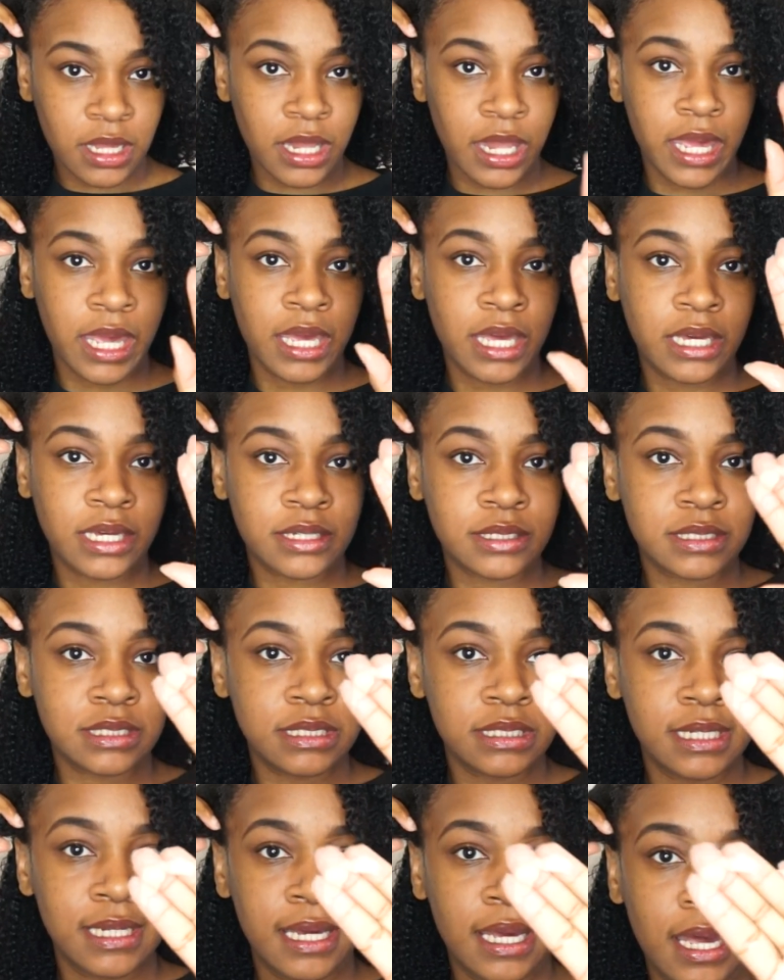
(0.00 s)
like
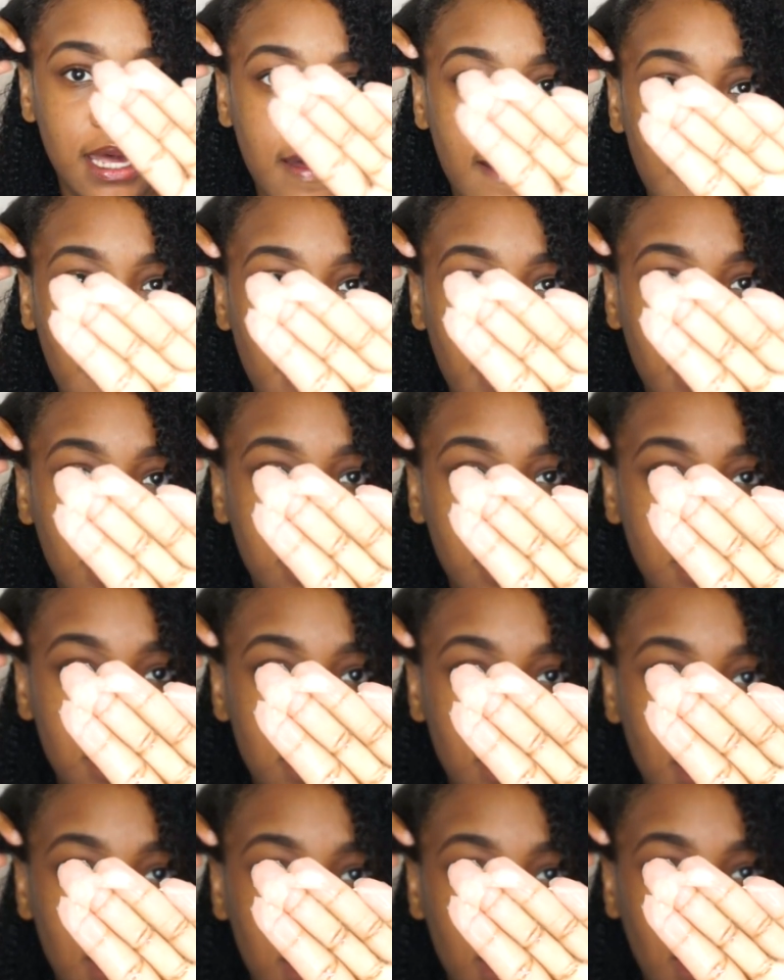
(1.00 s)
a
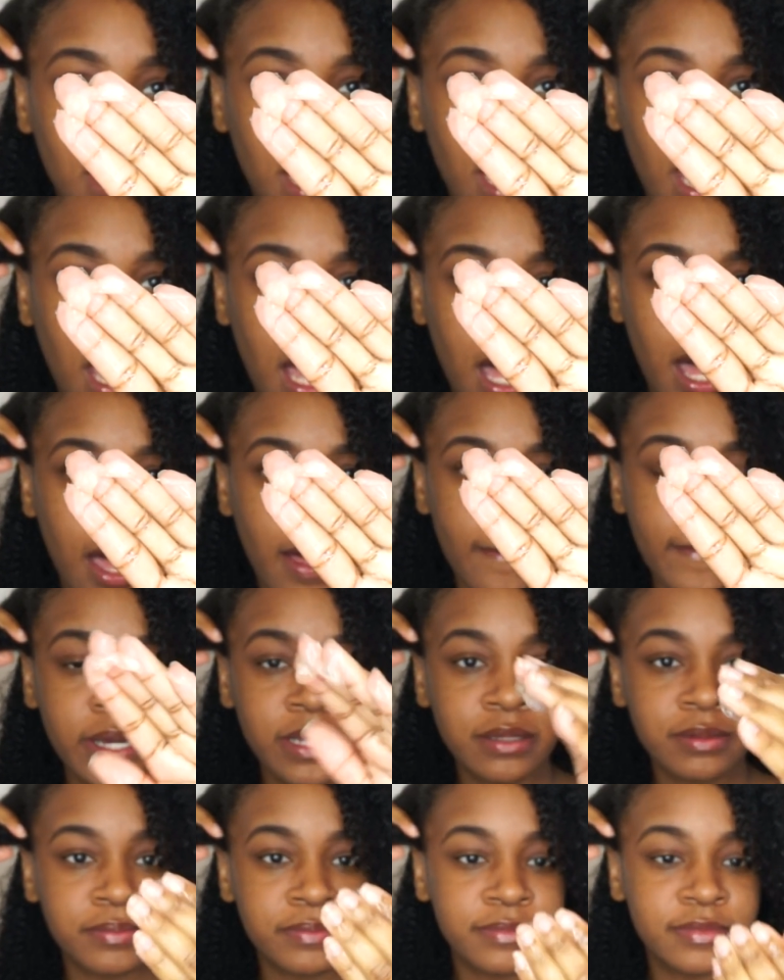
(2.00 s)
good glob,
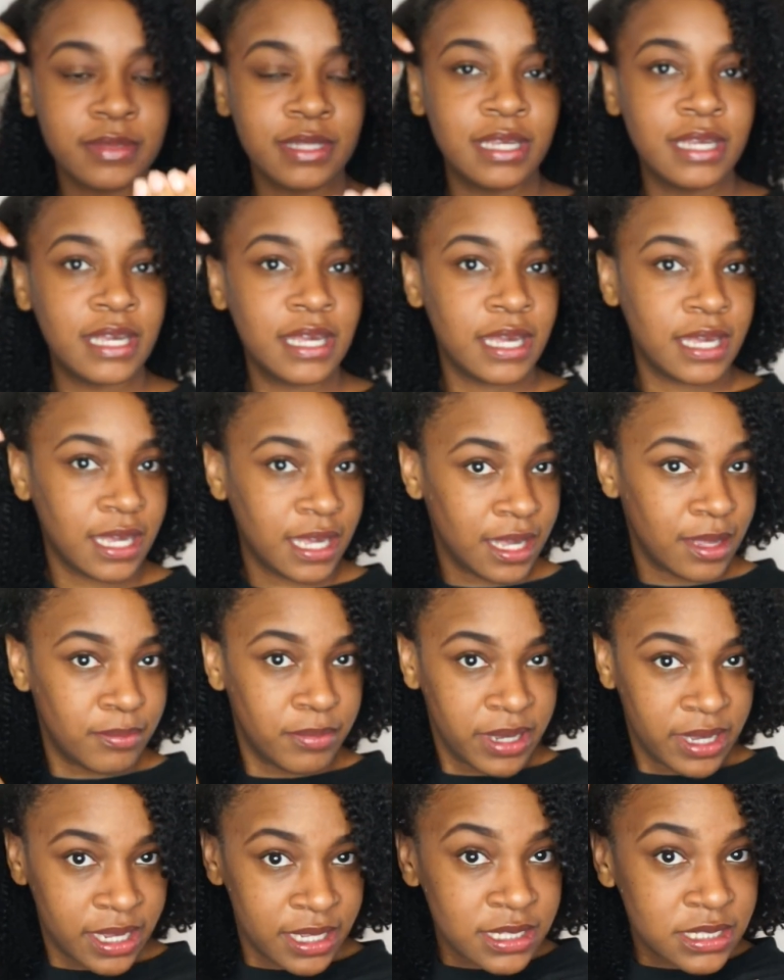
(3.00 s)
and
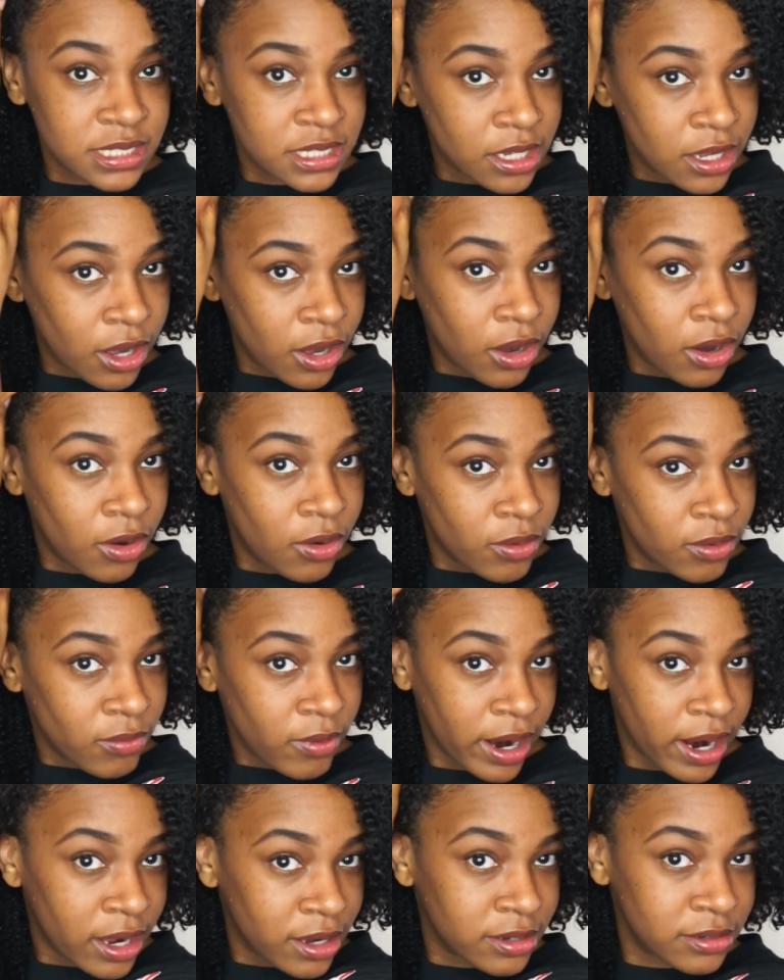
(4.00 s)
begin to go
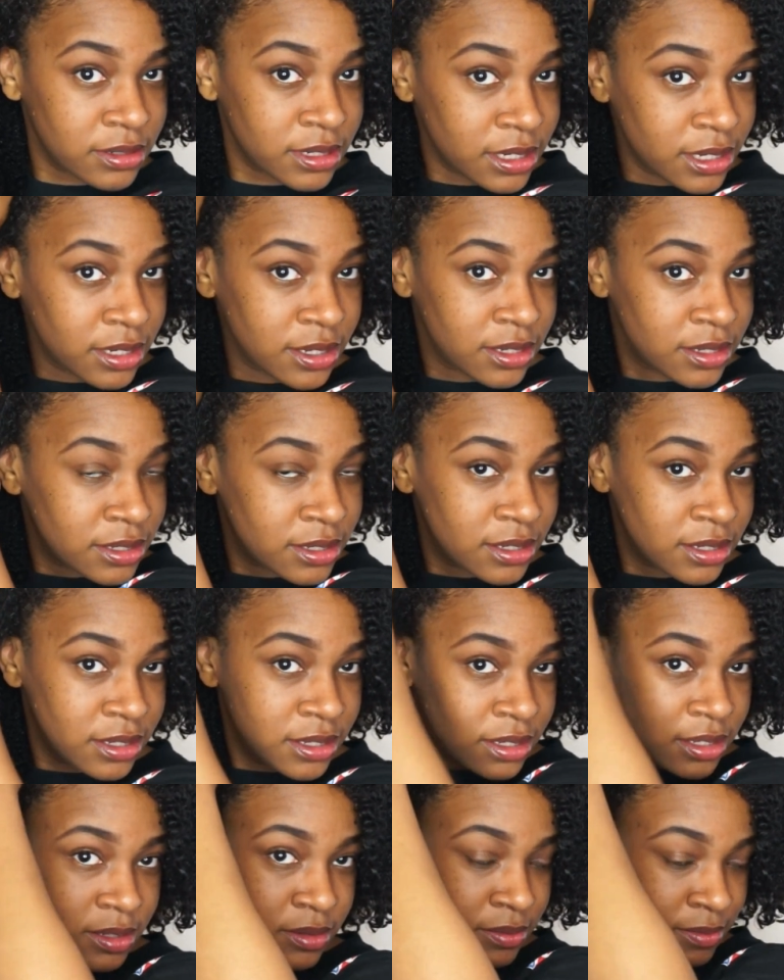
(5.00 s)
around
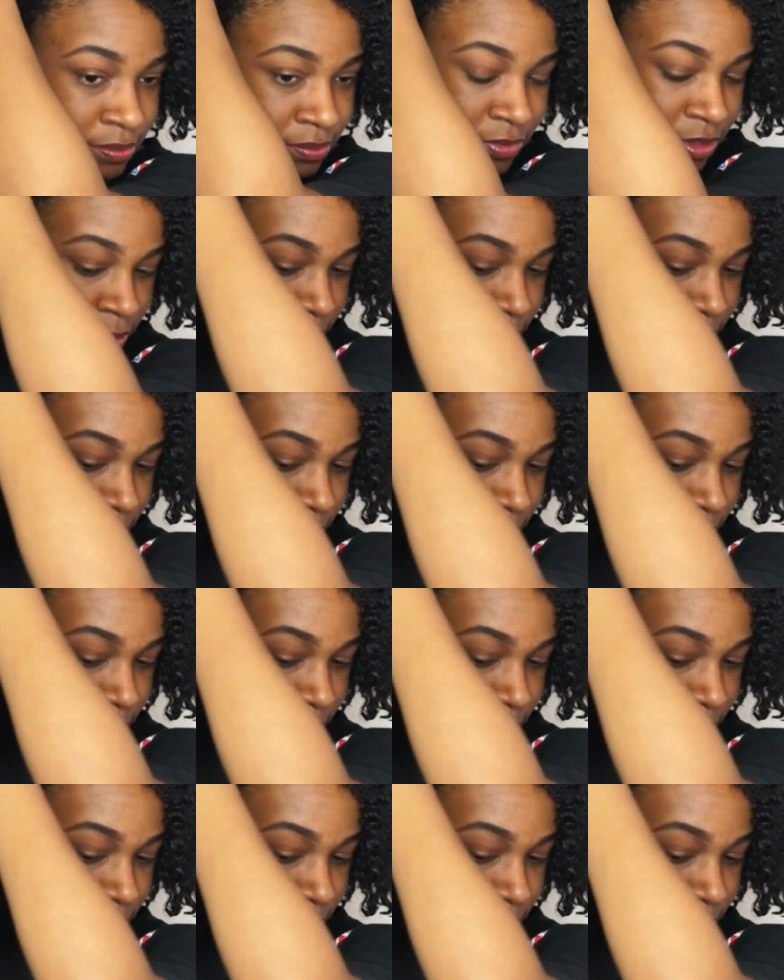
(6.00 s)
the